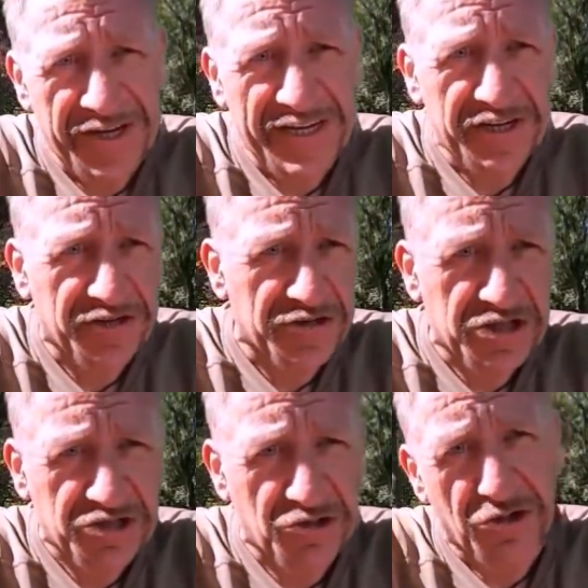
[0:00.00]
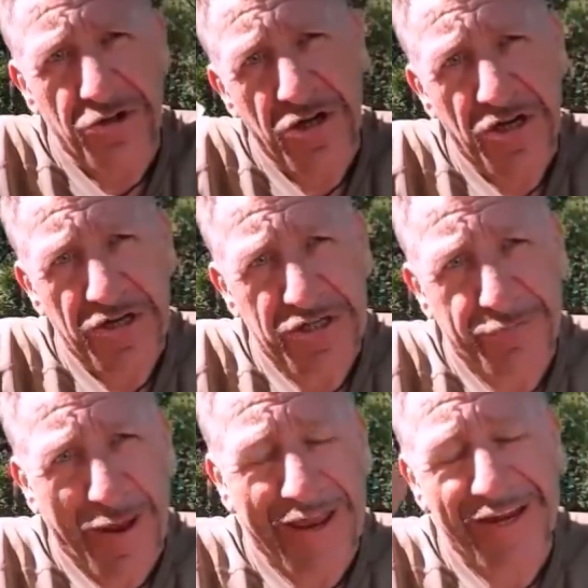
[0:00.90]
I need a good saw,
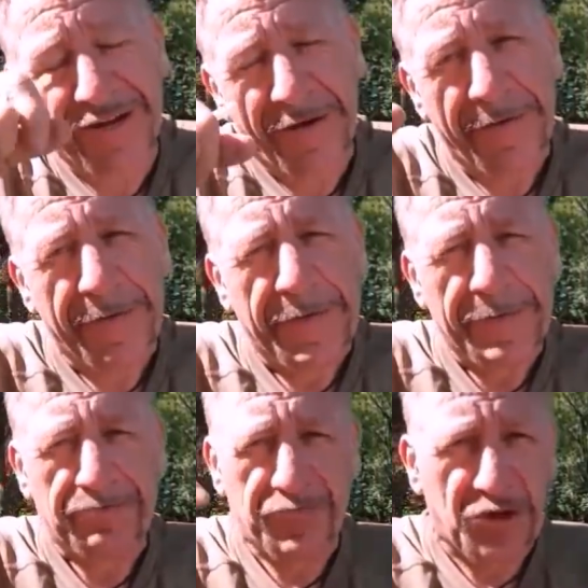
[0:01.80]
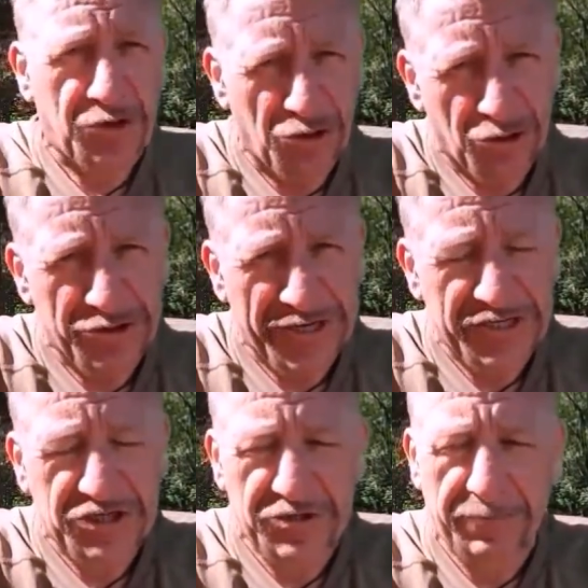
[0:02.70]
a spade,
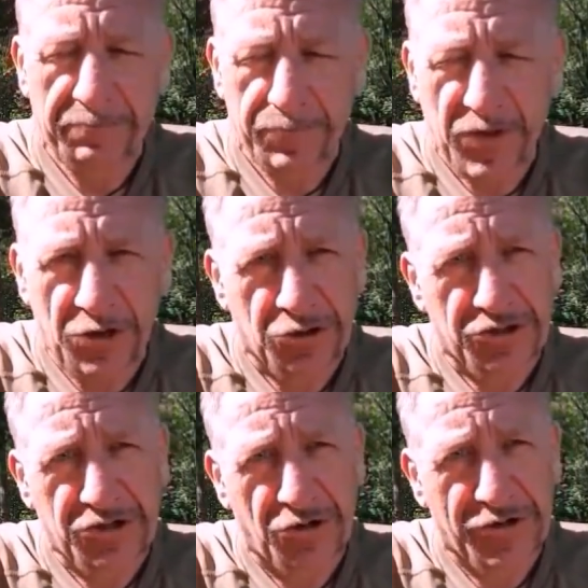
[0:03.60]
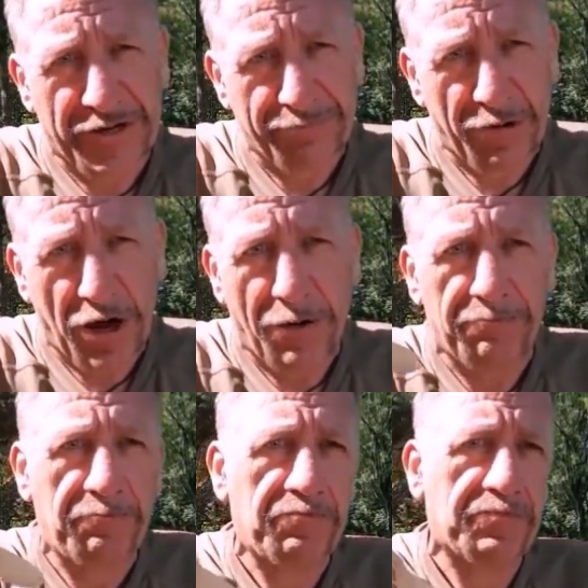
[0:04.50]
cordage, a good cooking
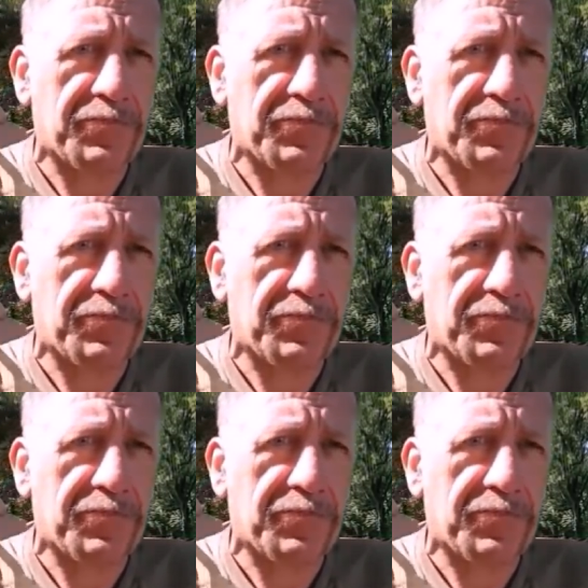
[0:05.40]
pot.